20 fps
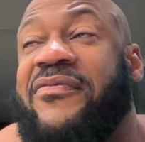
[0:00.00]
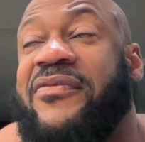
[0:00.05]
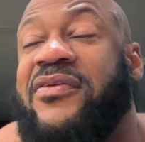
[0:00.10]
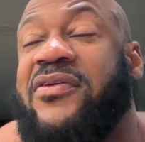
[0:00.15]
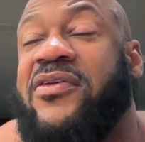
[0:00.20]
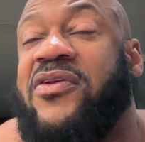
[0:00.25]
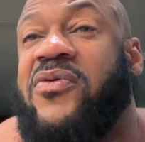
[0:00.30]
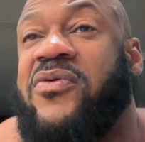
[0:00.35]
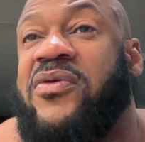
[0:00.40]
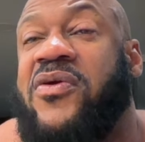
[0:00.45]
you
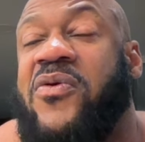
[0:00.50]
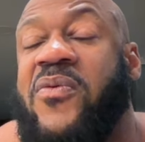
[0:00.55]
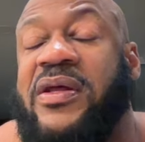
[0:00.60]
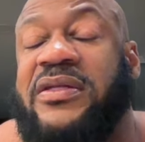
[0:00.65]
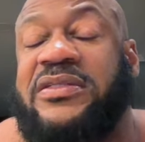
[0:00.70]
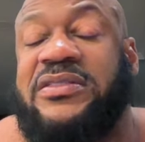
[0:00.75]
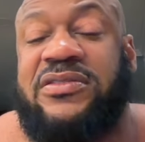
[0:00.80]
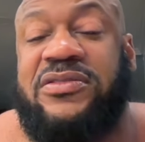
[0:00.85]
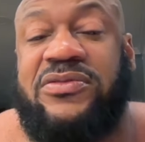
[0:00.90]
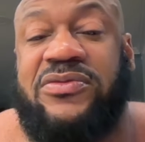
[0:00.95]
know, you know,
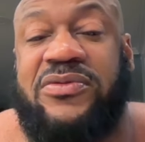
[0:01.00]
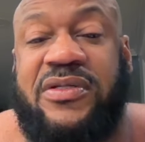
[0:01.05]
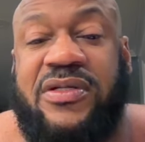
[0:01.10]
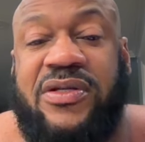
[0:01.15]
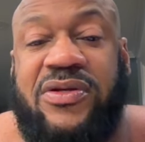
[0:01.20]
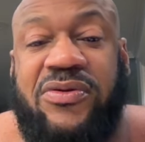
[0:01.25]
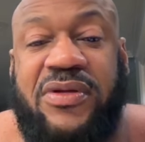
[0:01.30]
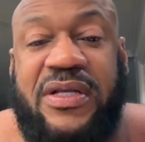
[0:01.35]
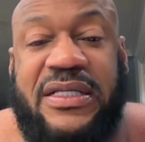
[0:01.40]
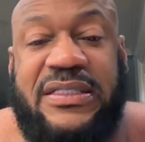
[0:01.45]
once you
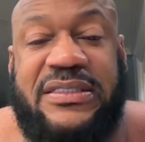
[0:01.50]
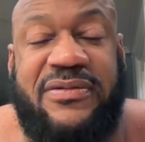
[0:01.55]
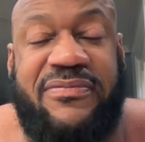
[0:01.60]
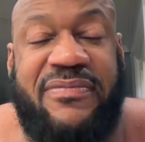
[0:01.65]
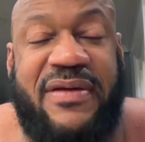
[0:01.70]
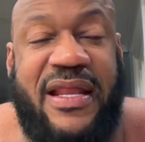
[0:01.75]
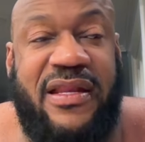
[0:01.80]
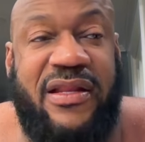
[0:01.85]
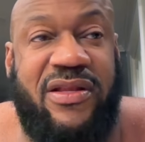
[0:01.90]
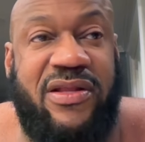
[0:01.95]
you get
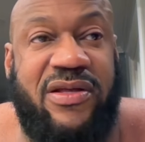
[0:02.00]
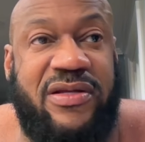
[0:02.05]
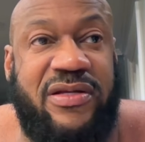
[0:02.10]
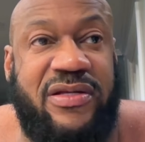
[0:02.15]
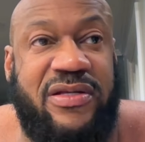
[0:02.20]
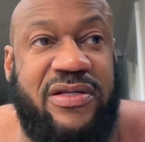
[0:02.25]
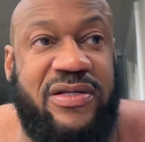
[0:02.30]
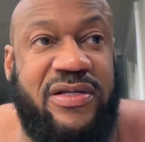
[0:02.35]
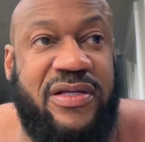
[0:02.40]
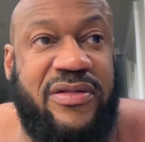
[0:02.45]
somebody
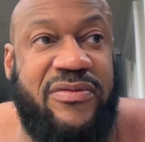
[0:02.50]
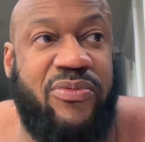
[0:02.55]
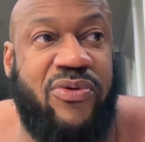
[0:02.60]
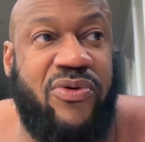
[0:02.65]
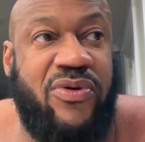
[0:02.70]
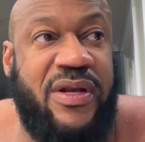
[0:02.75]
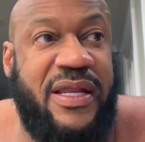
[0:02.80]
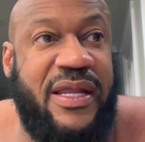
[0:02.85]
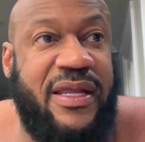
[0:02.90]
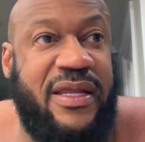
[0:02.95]
looking good,
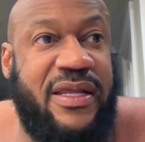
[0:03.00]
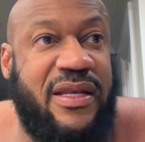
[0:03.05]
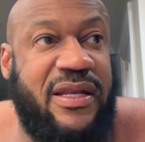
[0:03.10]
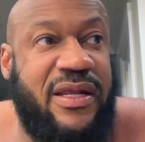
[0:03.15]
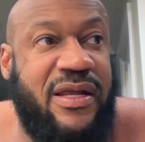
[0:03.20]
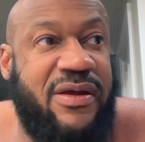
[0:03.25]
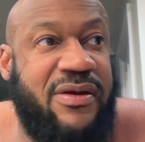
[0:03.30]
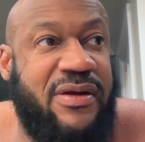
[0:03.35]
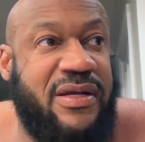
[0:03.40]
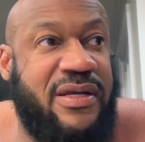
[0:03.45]
boy, they get
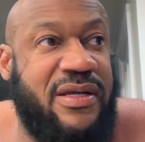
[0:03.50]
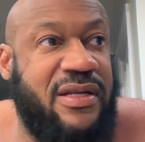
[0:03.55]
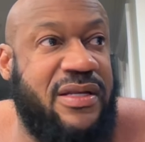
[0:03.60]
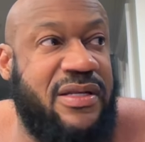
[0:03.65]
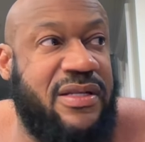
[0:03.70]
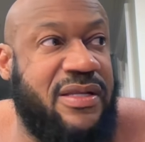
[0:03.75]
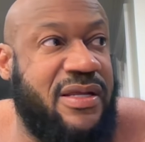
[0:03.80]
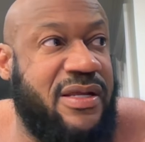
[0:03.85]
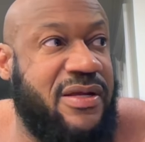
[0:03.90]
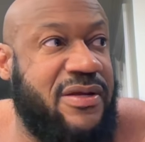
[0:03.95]

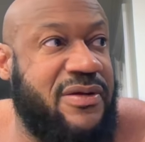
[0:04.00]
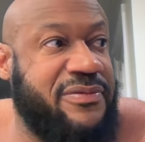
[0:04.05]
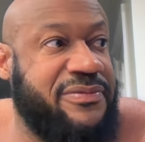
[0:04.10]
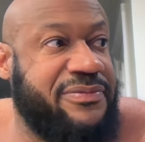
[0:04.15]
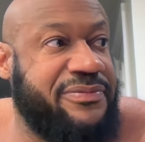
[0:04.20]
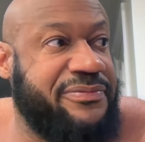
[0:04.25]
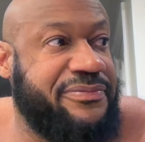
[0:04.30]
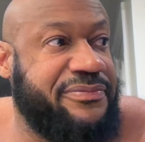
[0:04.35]
arrogant as hell.